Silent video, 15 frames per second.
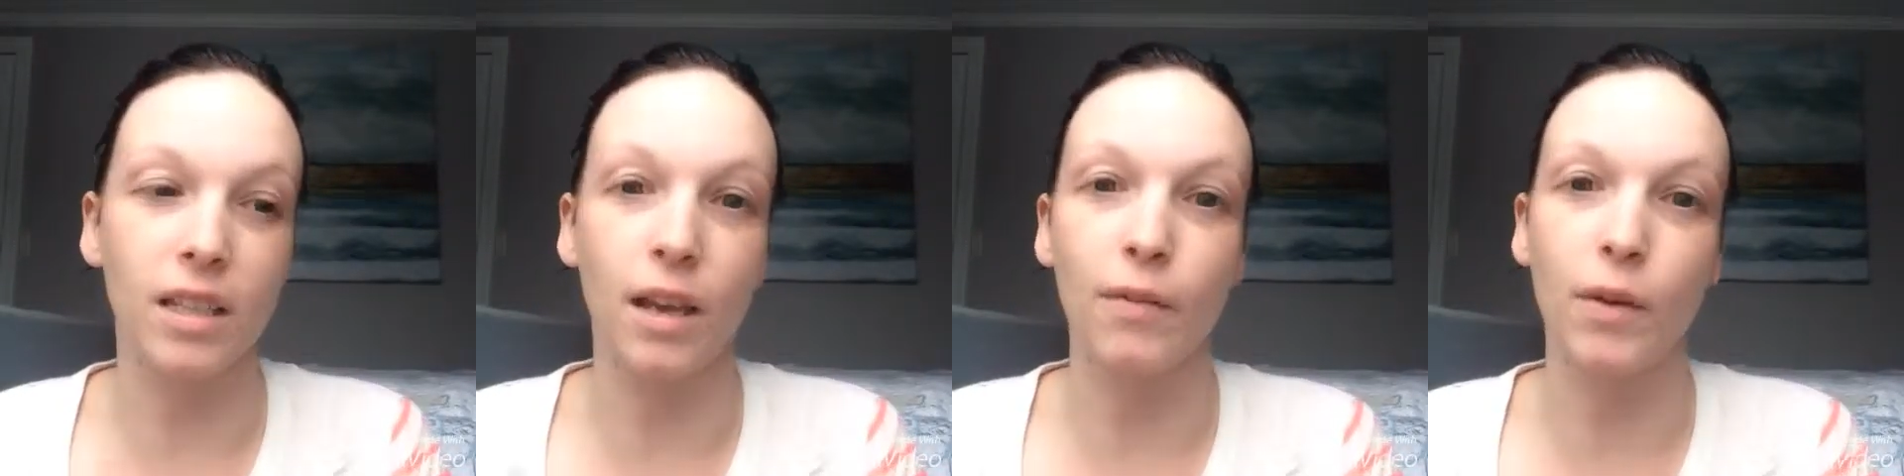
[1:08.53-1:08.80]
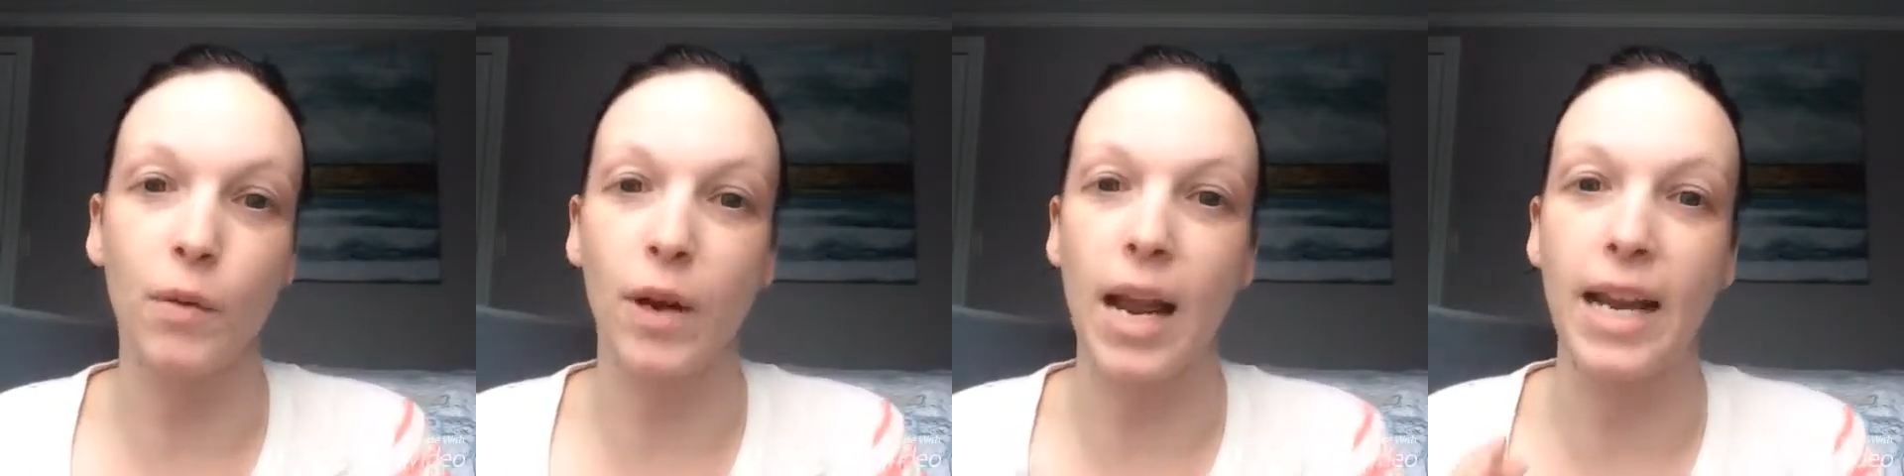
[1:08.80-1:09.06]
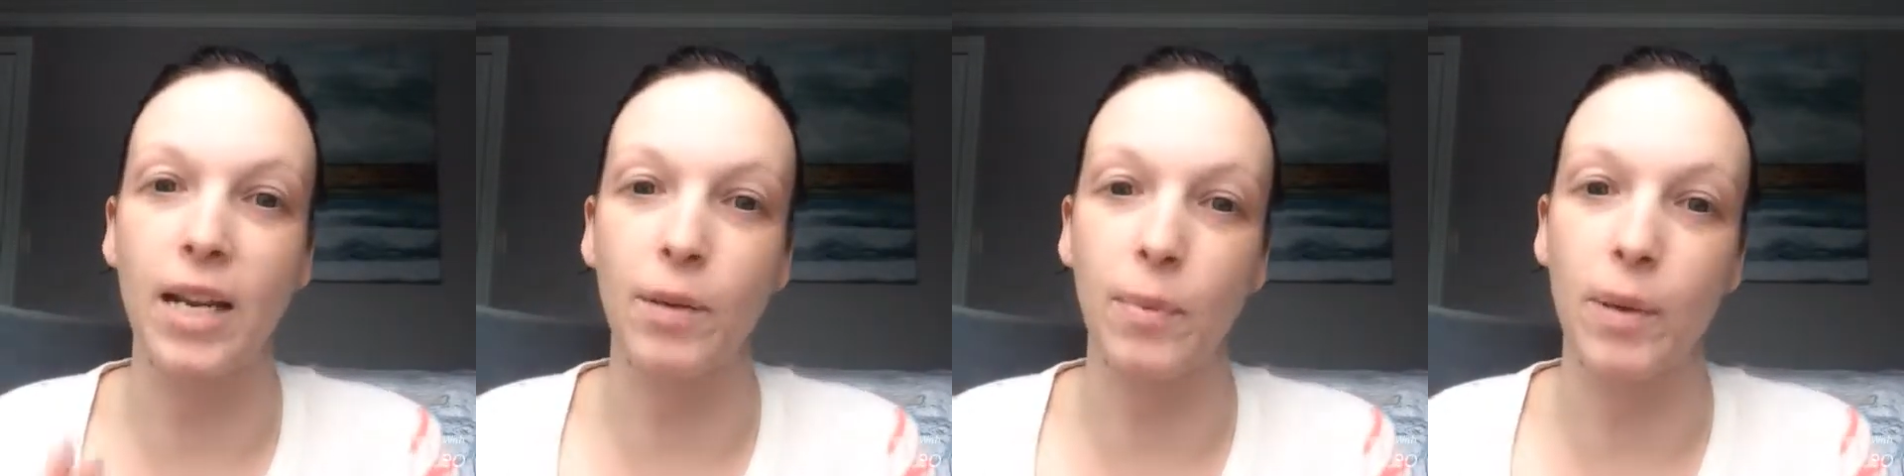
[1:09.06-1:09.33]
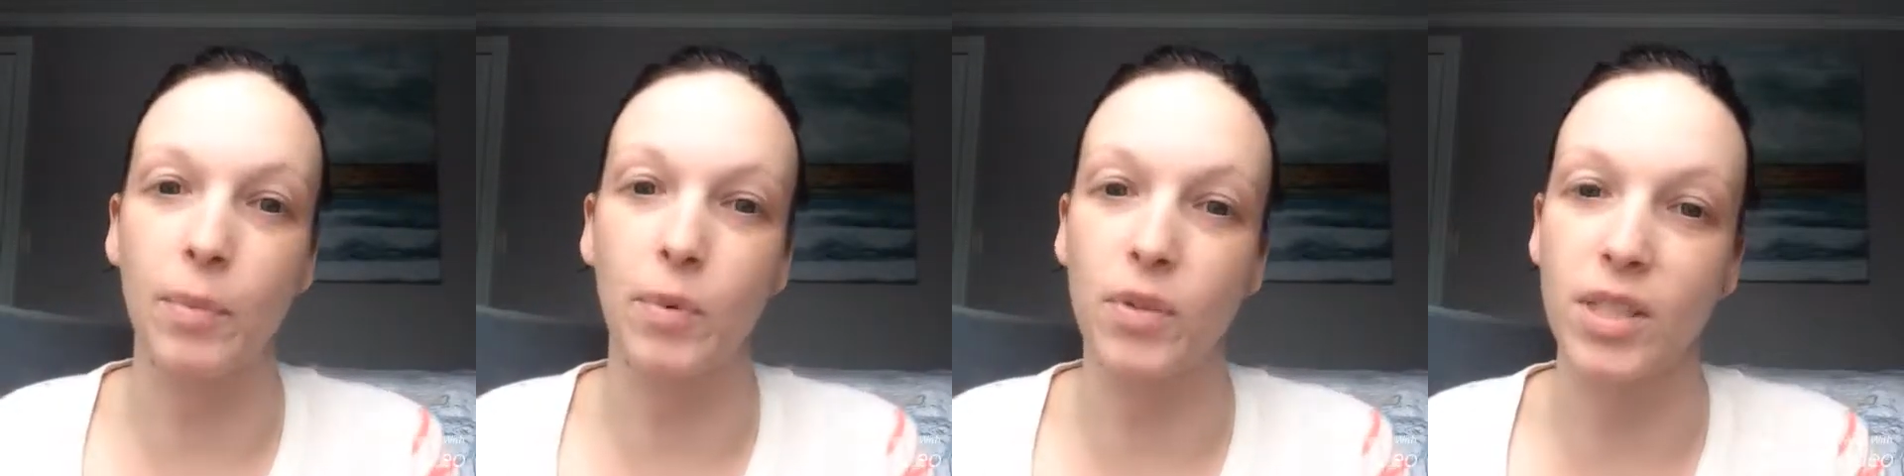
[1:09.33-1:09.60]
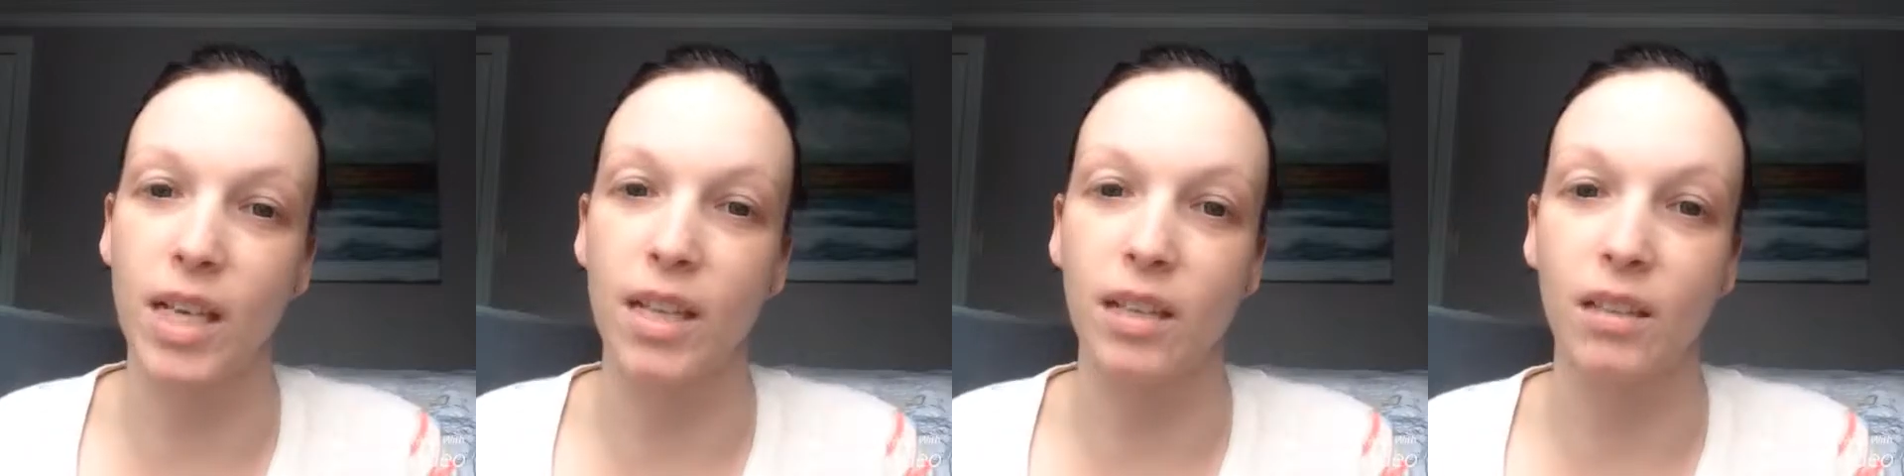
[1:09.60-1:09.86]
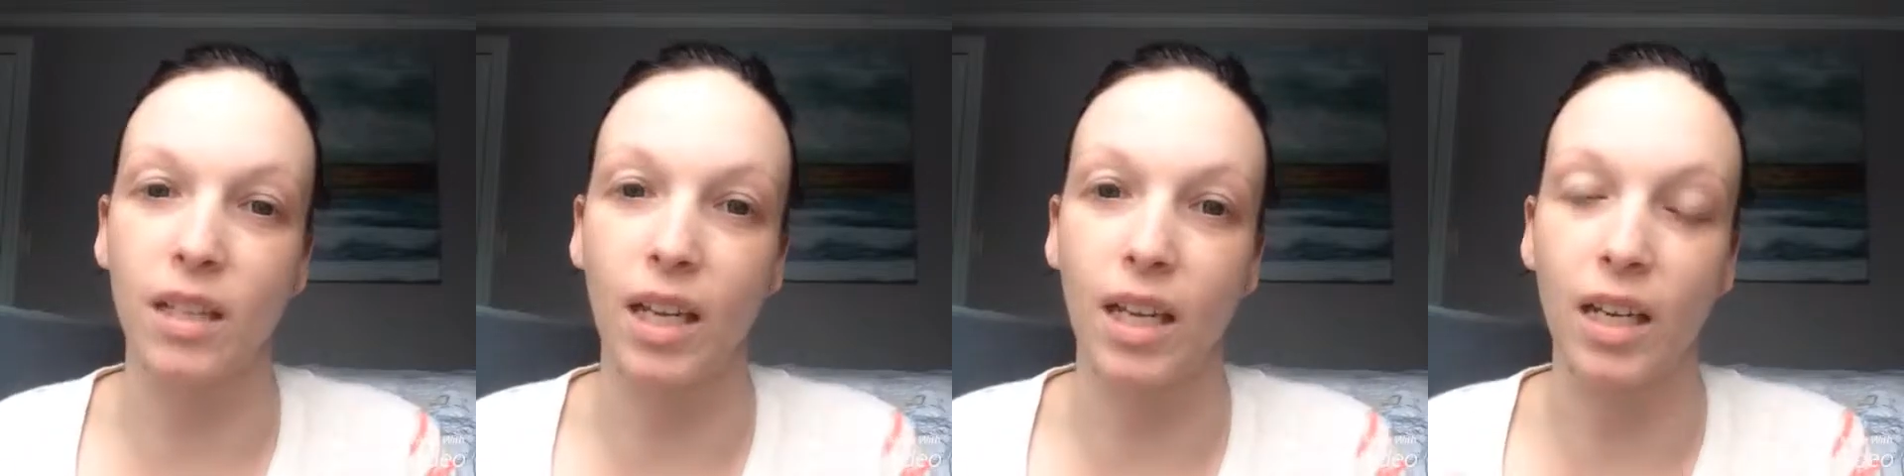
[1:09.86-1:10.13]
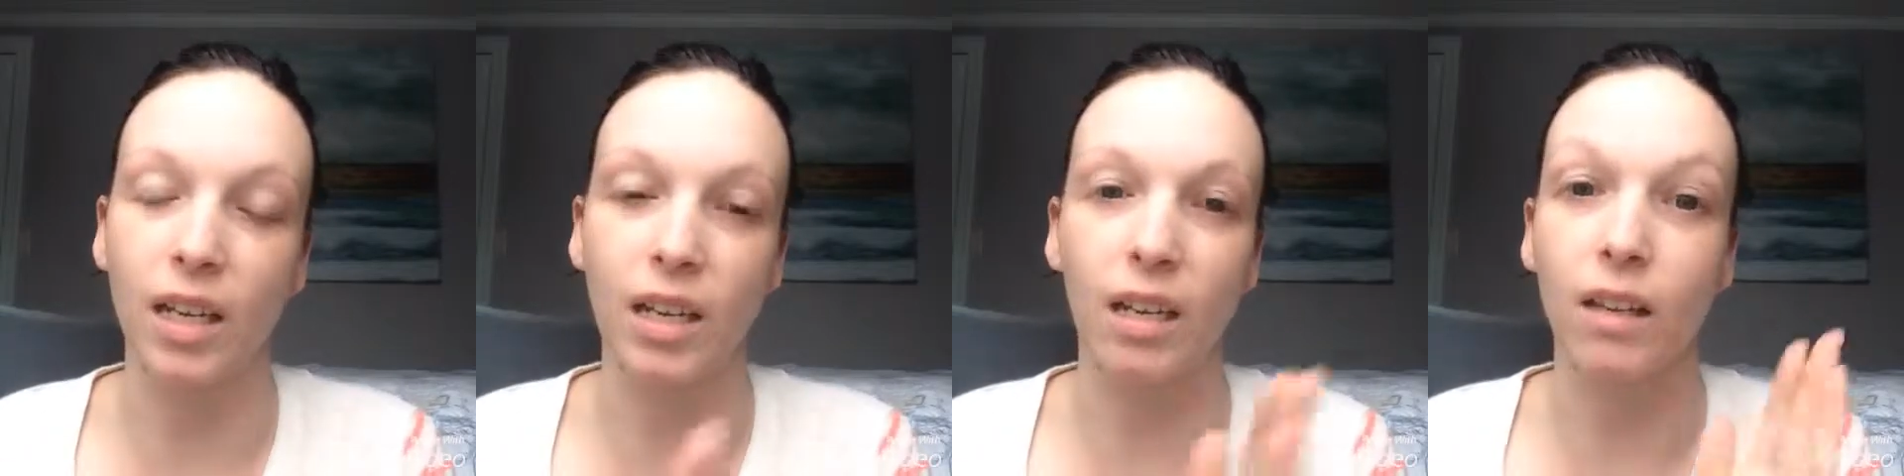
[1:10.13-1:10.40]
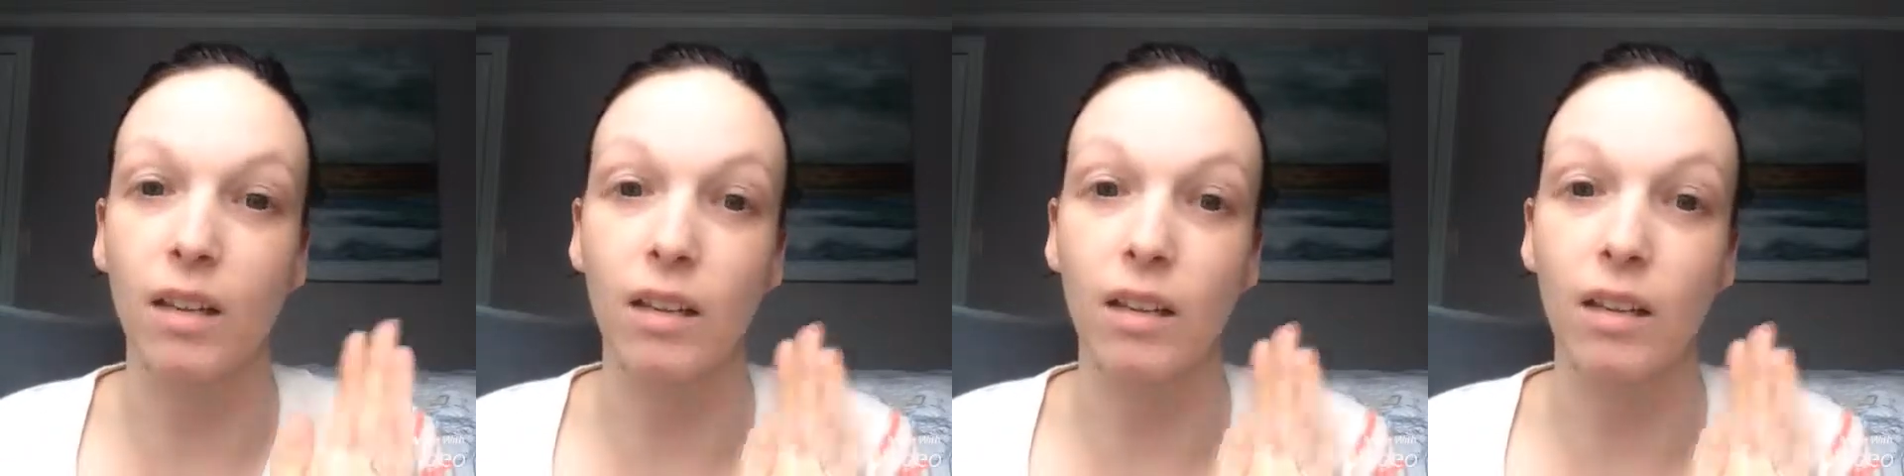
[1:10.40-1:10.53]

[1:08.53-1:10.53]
love it when I hear people say that they